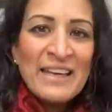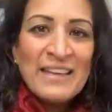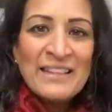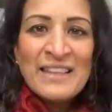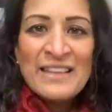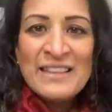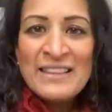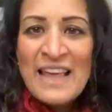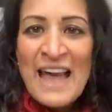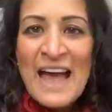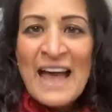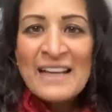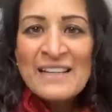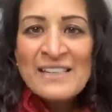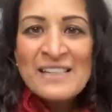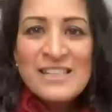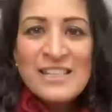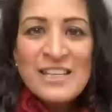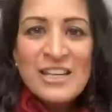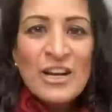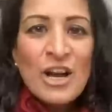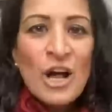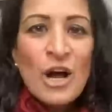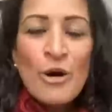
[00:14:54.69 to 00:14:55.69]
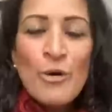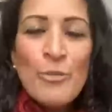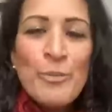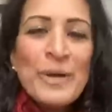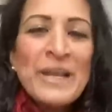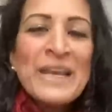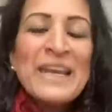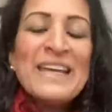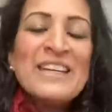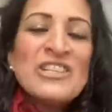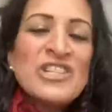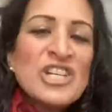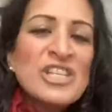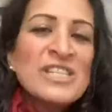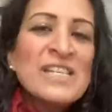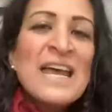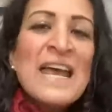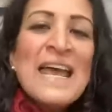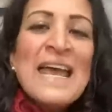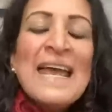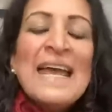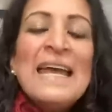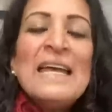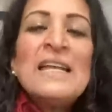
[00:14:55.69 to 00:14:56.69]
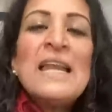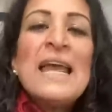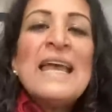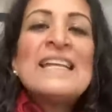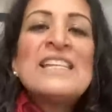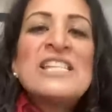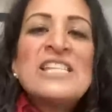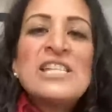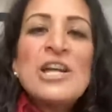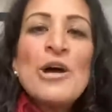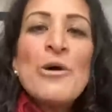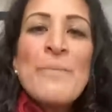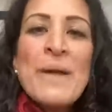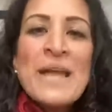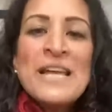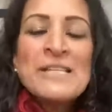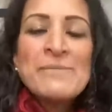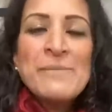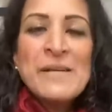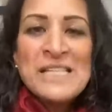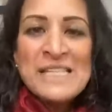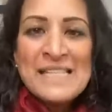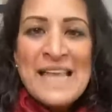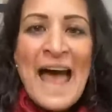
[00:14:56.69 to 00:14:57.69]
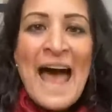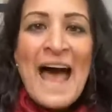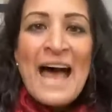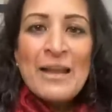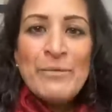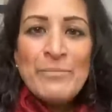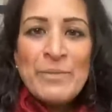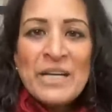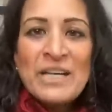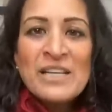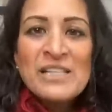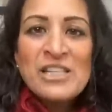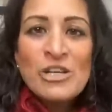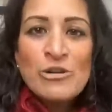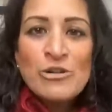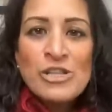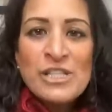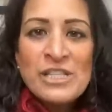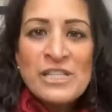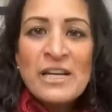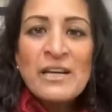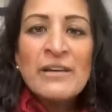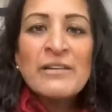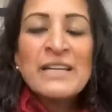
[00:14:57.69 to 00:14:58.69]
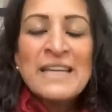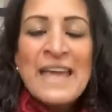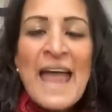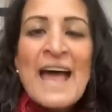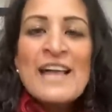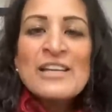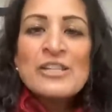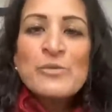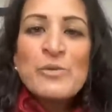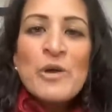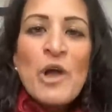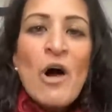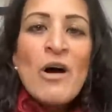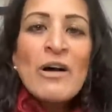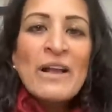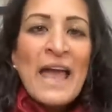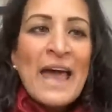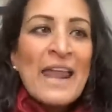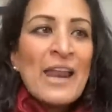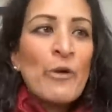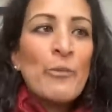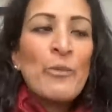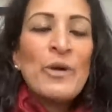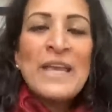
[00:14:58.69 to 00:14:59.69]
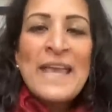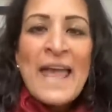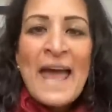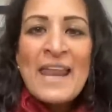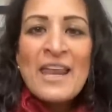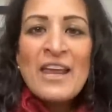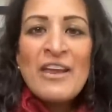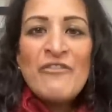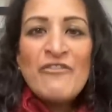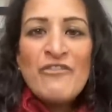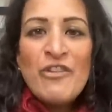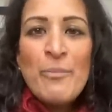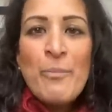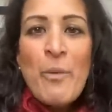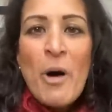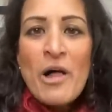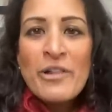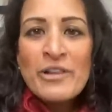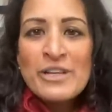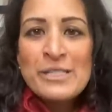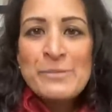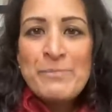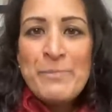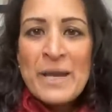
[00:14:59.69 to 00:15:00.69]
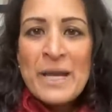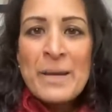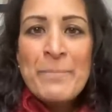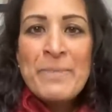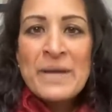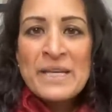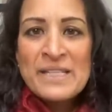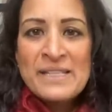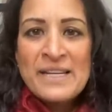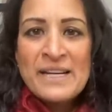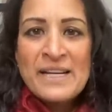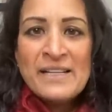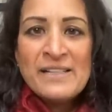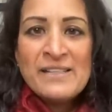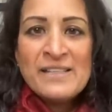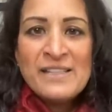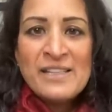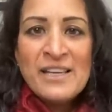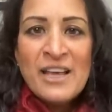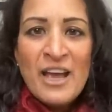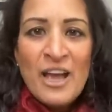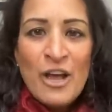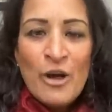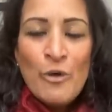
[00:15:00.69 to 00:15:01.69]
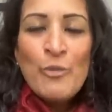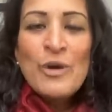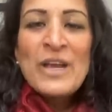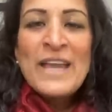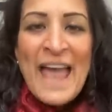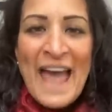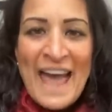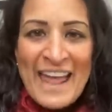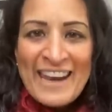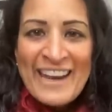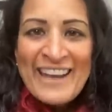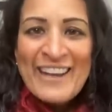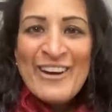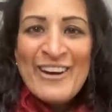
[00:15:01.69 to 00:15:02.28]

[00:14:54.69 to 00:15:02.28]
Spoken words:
think that it still makes me sad because there's still, yes, we all get it. We get it. Right. Football is big business. We get